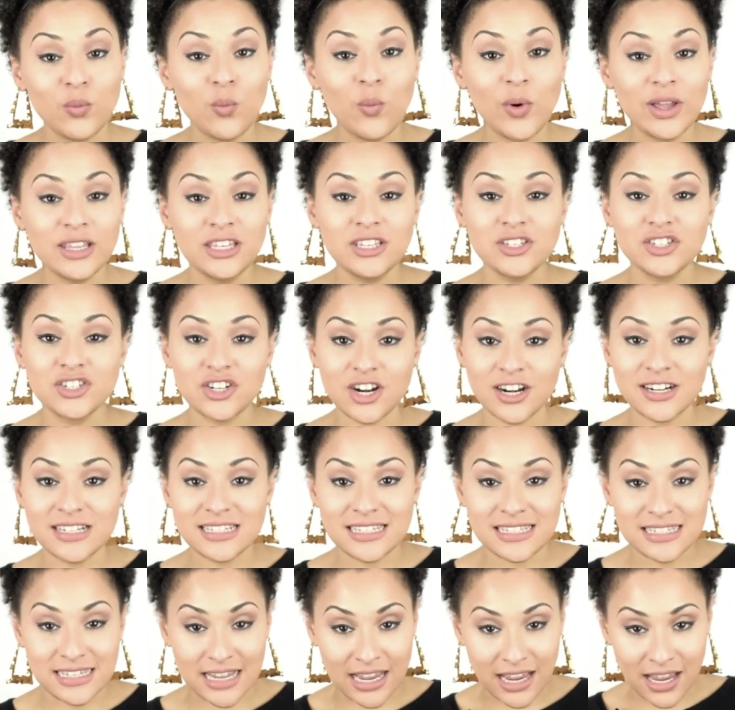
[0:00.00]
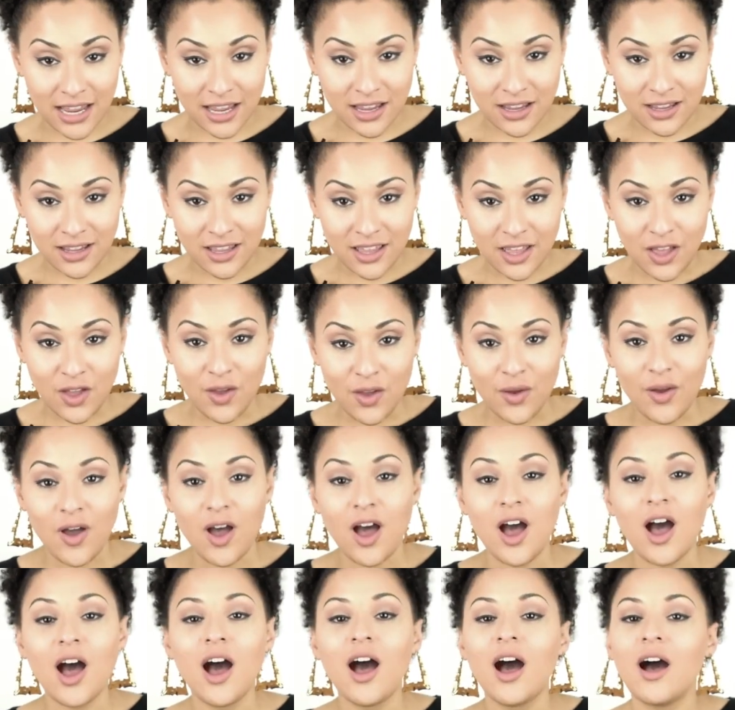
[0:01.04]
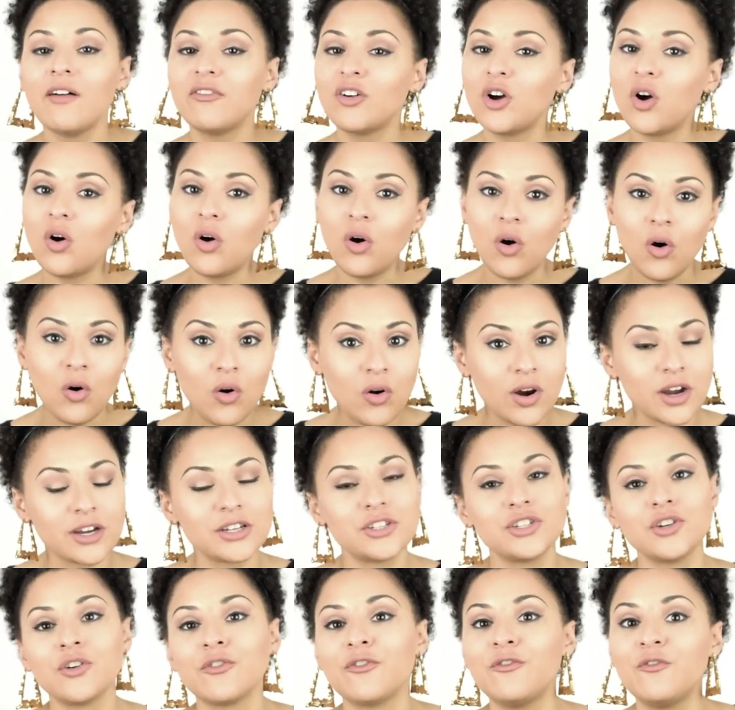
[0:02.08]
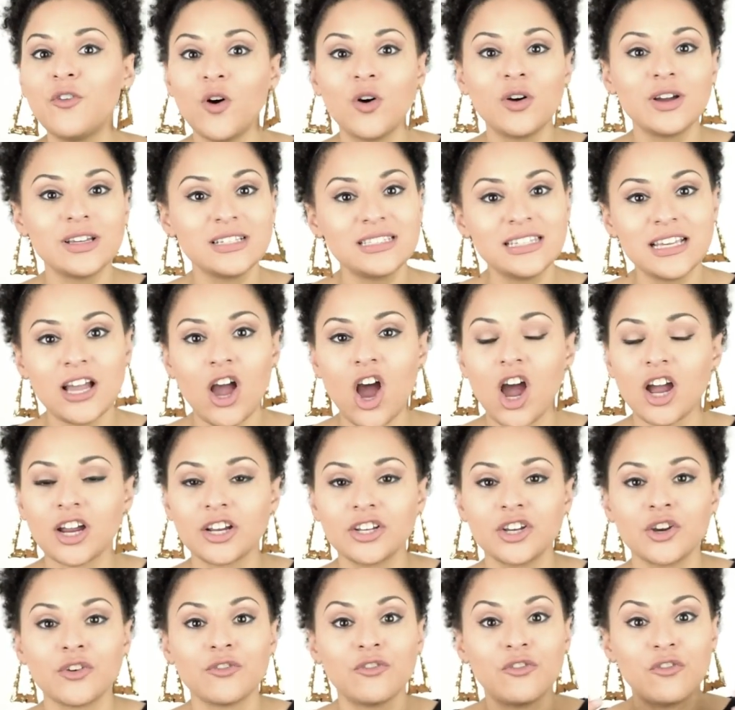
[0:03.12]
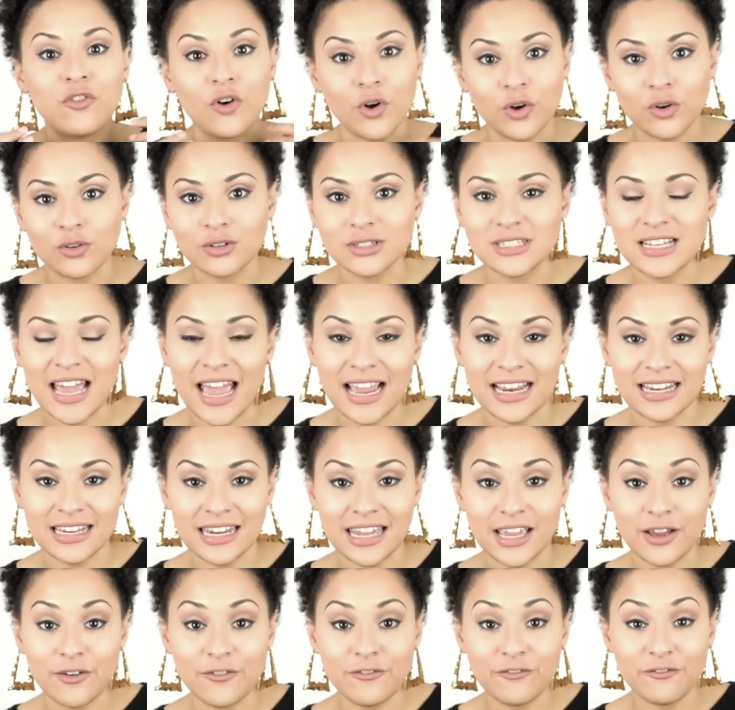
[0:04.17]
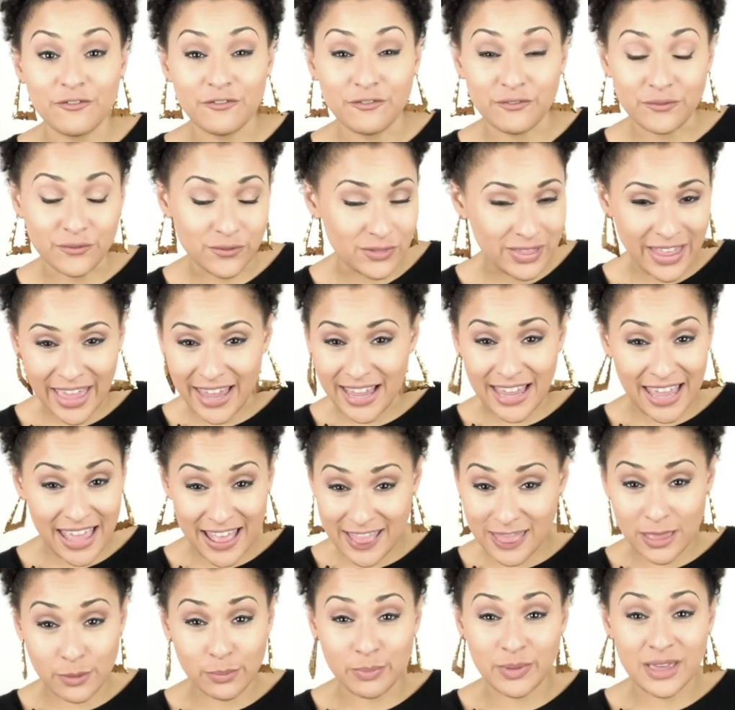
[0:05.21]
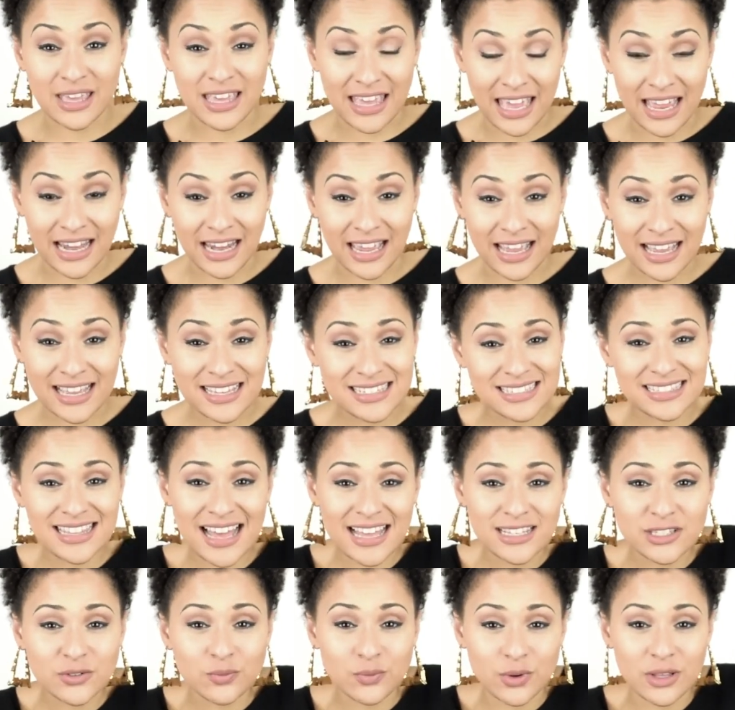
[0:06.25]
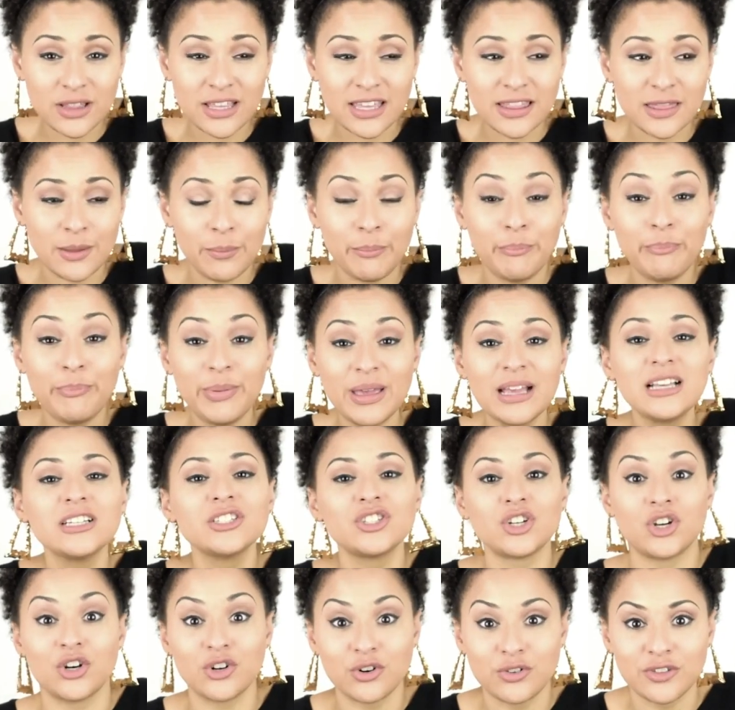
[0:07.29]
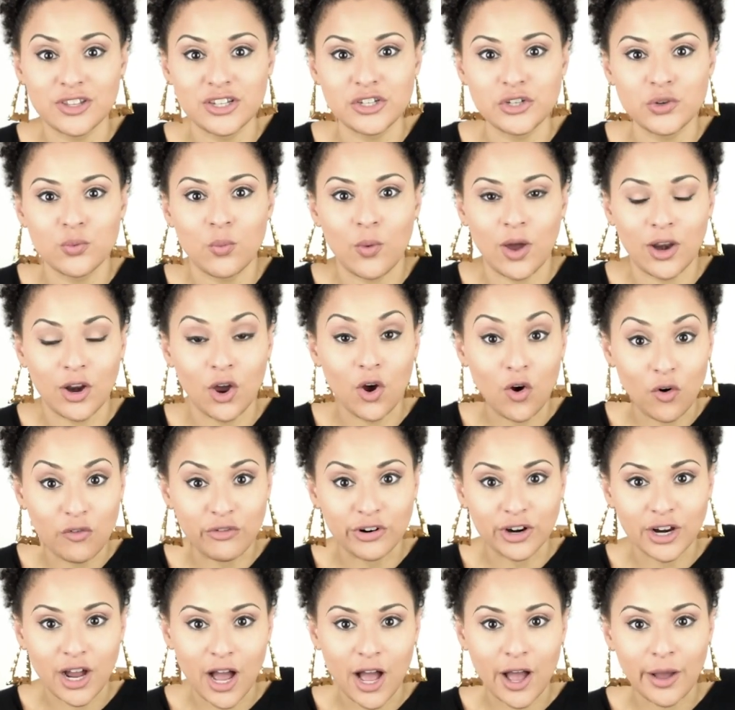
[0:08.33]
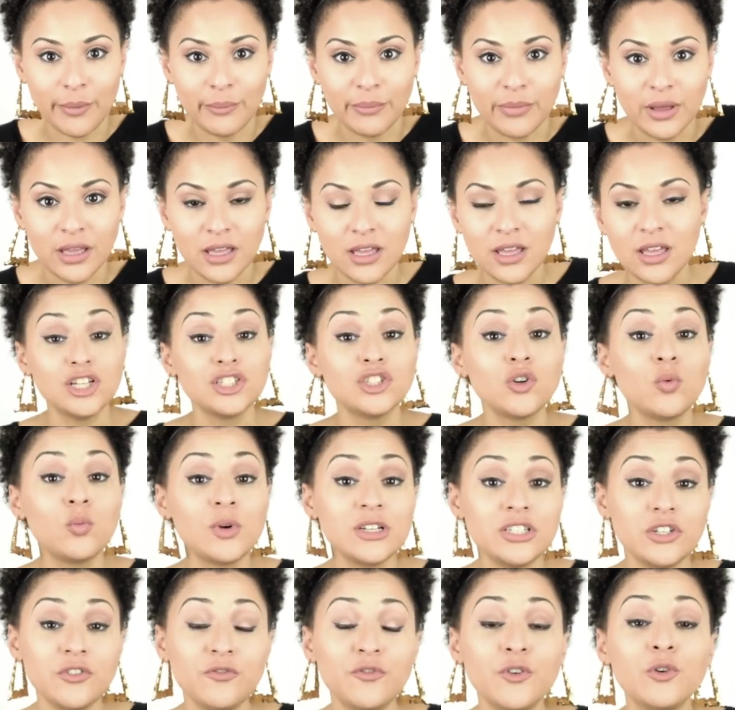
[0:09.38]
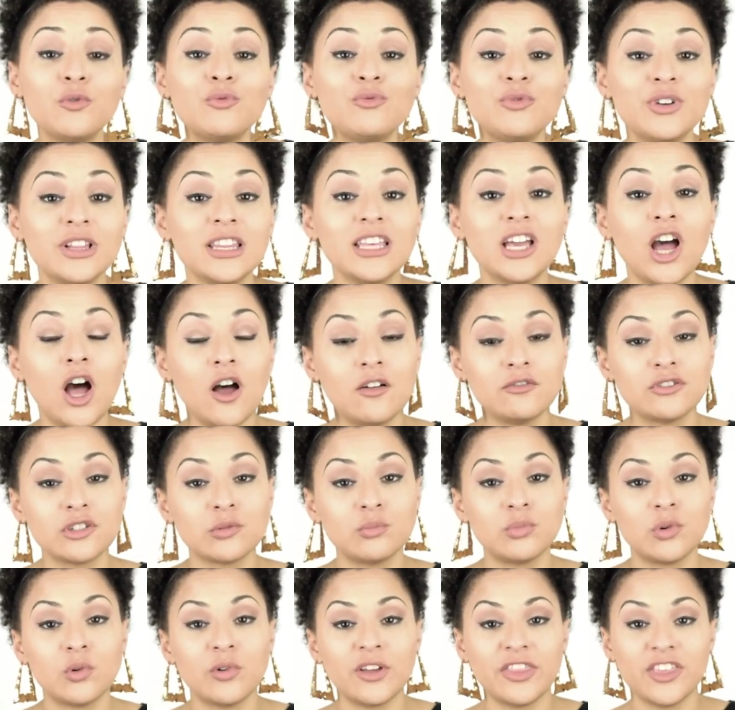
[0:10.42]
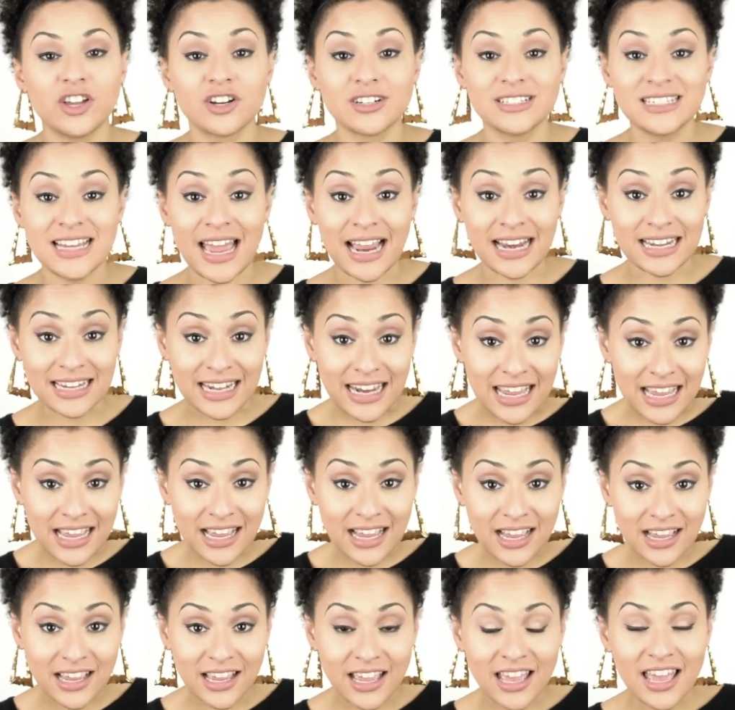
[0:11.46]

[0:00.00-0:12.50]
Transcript: when you start singing, of course, you're focusing on your vocal technique like at the beginning, because that's really the biggest hurdle that you want to overcome. So once you feel really comfortable with your technique